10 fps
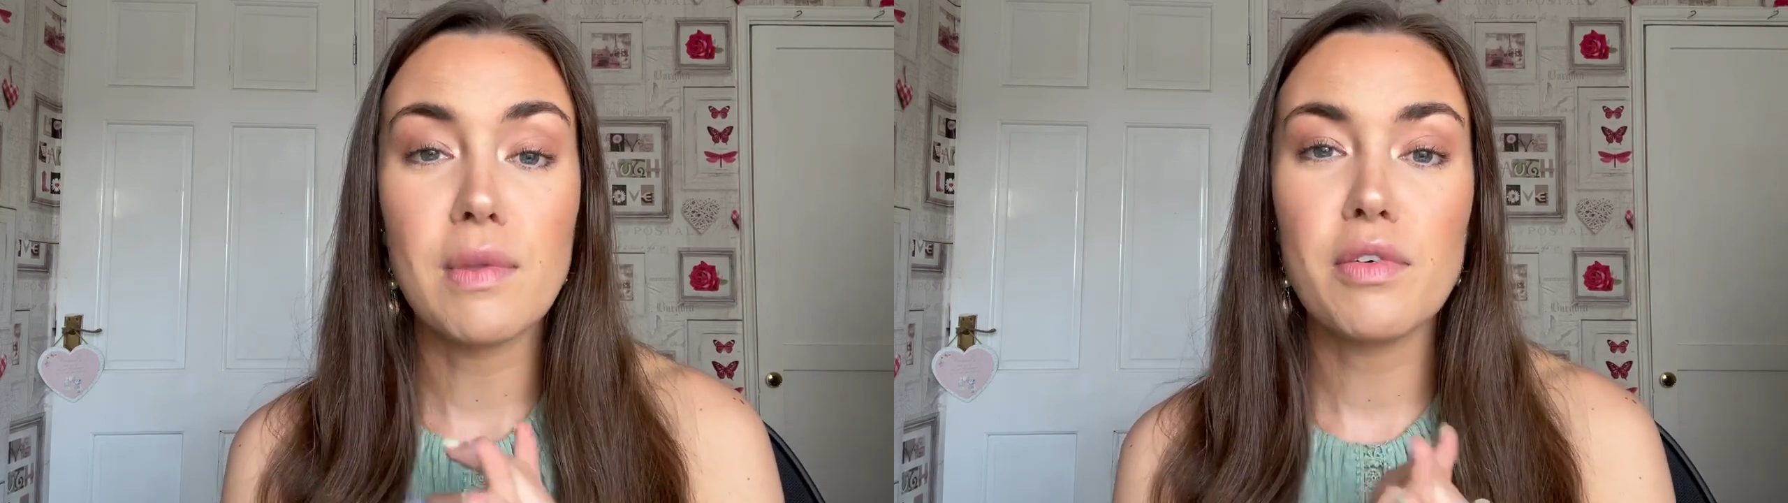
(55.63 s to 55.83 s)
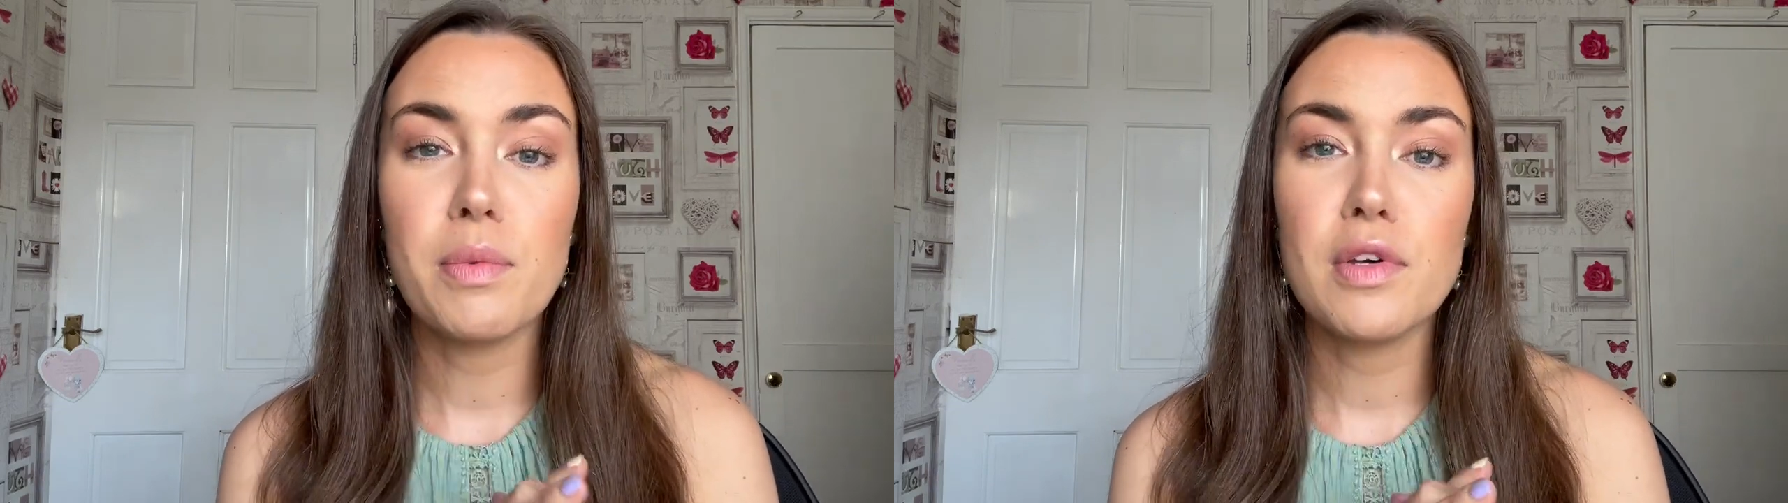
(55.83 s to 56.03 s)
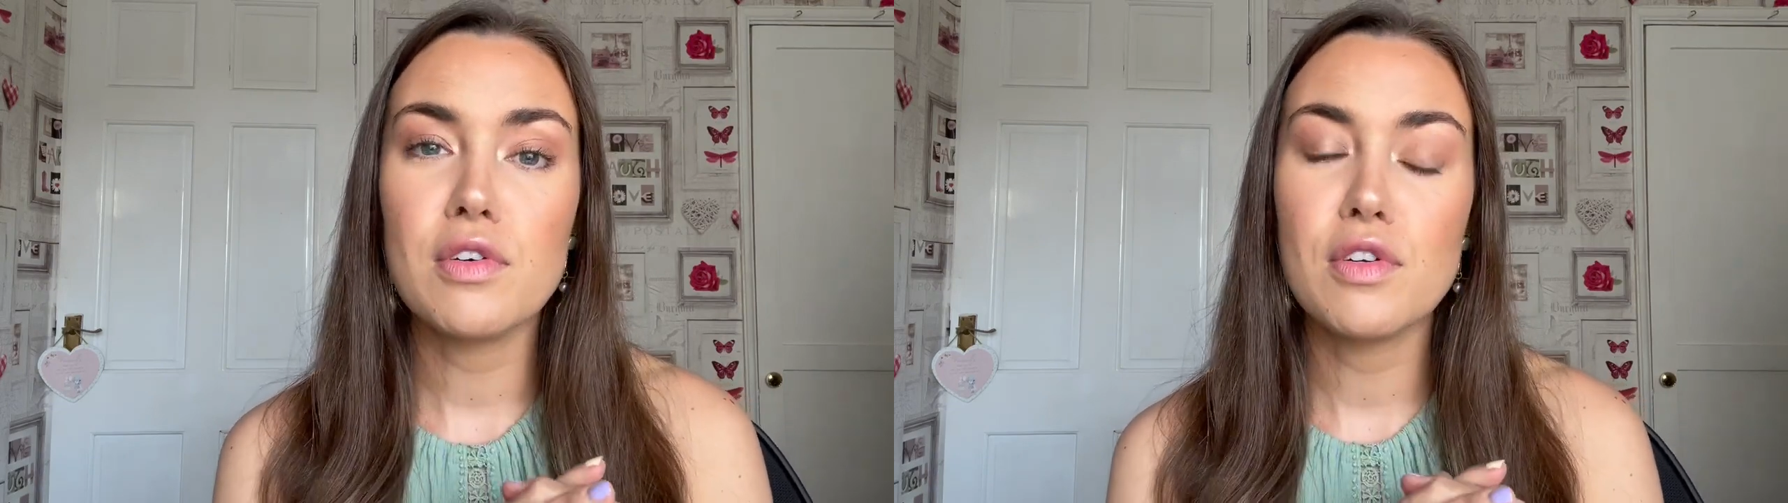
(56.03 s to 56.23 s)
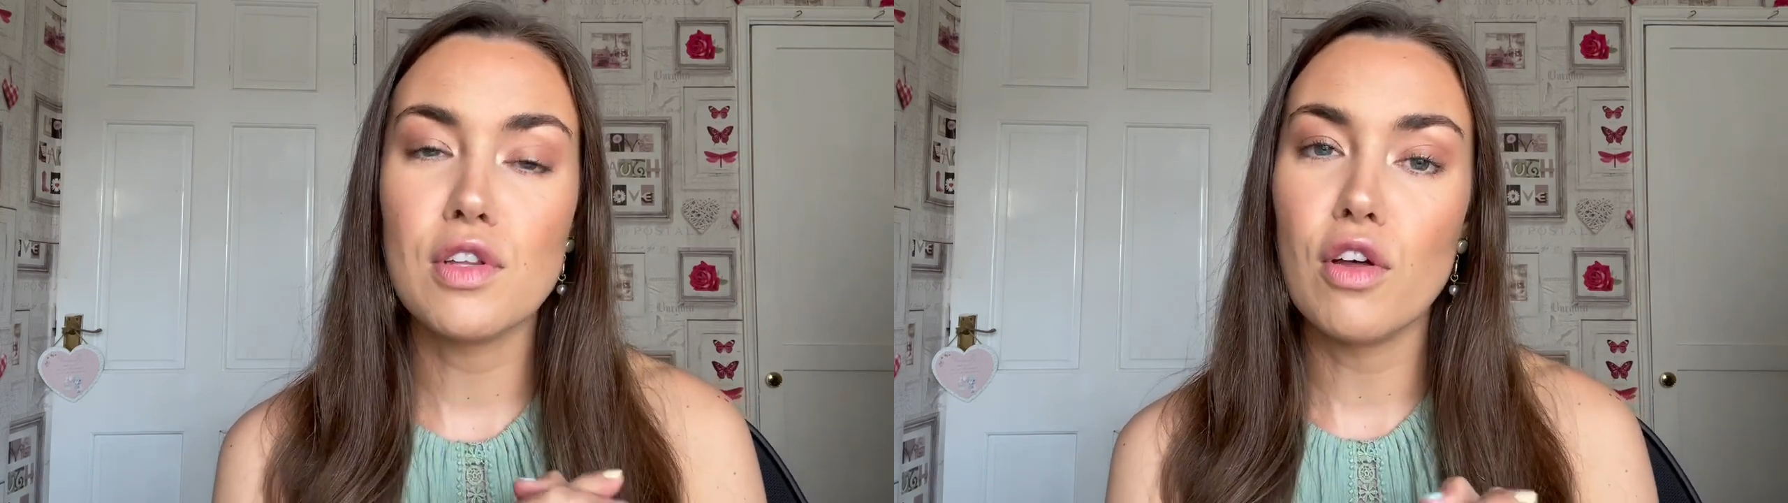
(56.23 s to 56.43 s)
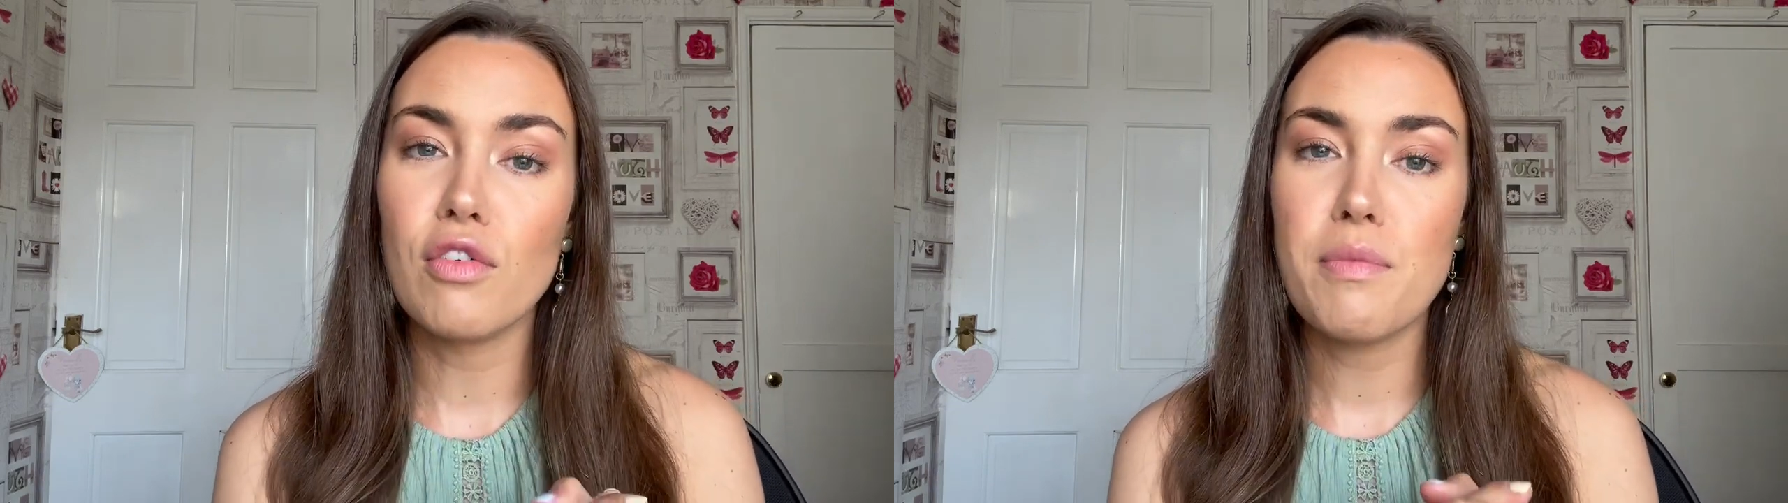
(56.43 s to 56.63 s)
Liverpool called
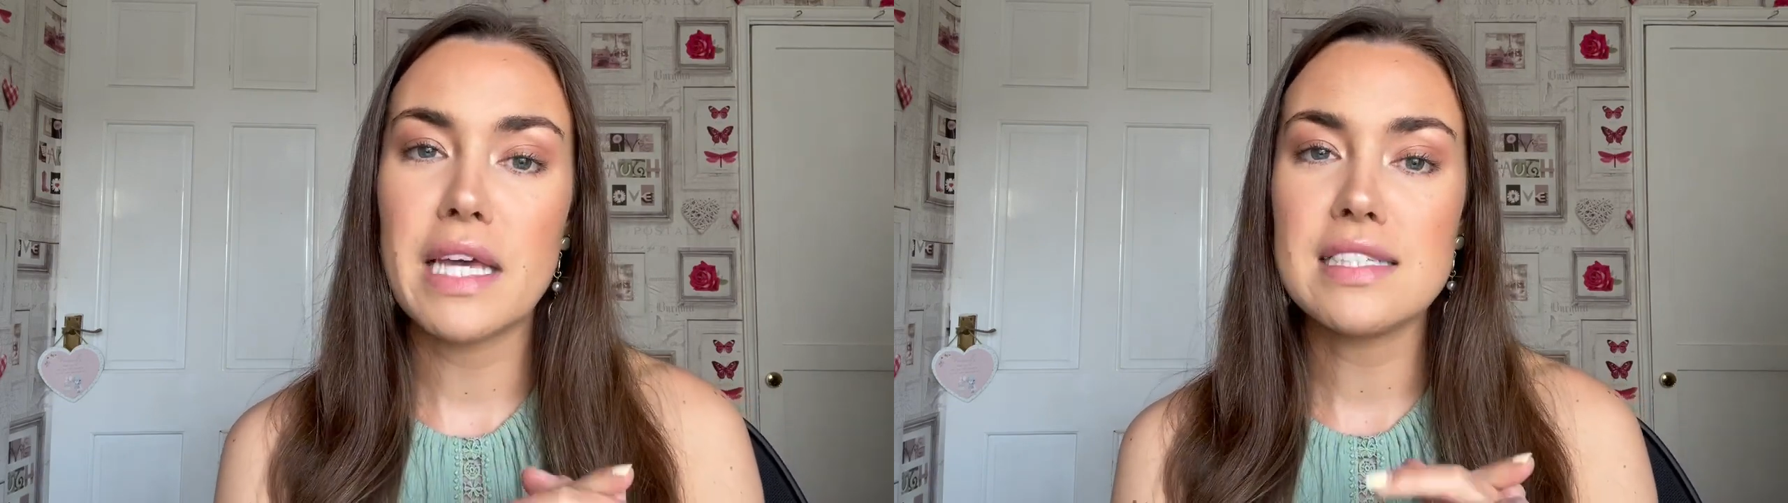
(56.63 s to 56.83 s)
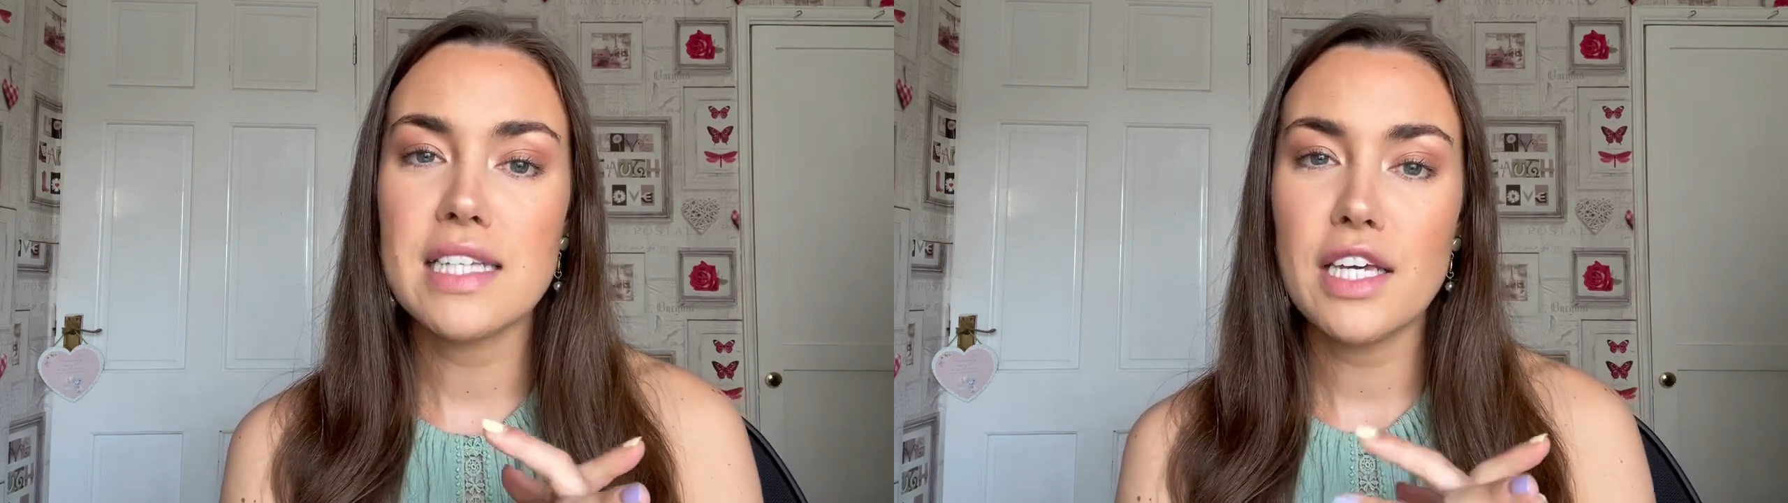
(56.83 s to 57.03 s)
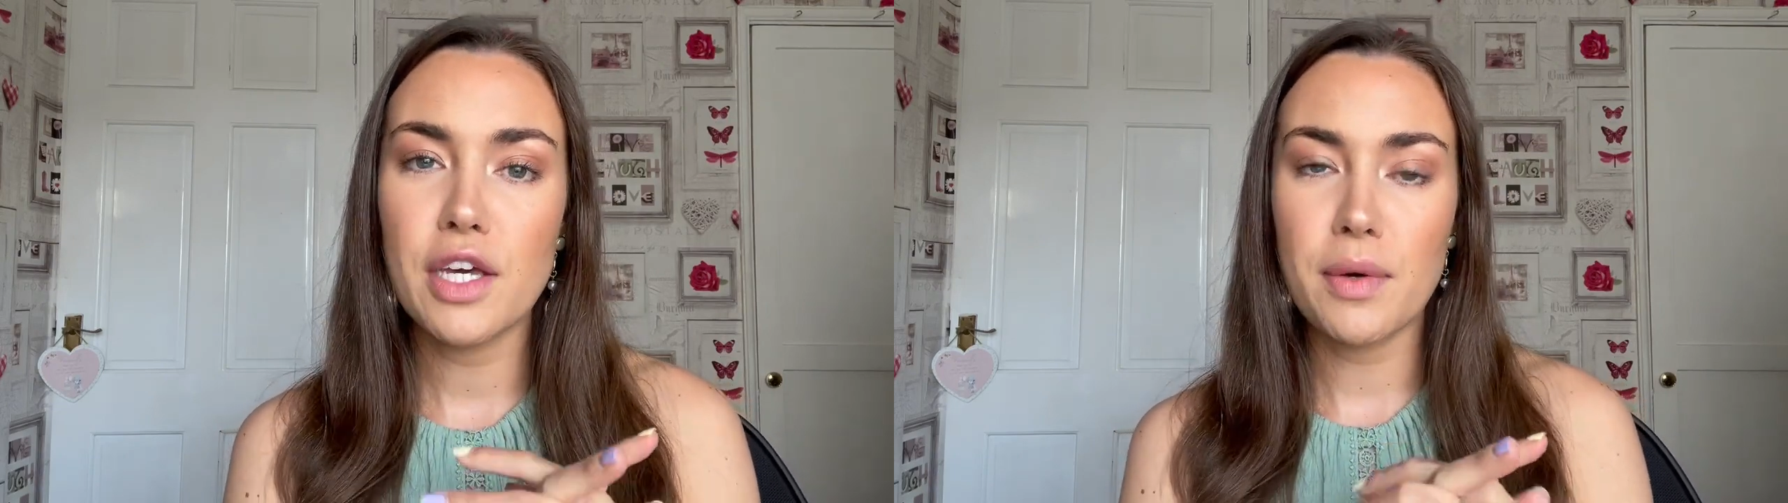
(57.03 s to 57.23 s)
Laura Macy,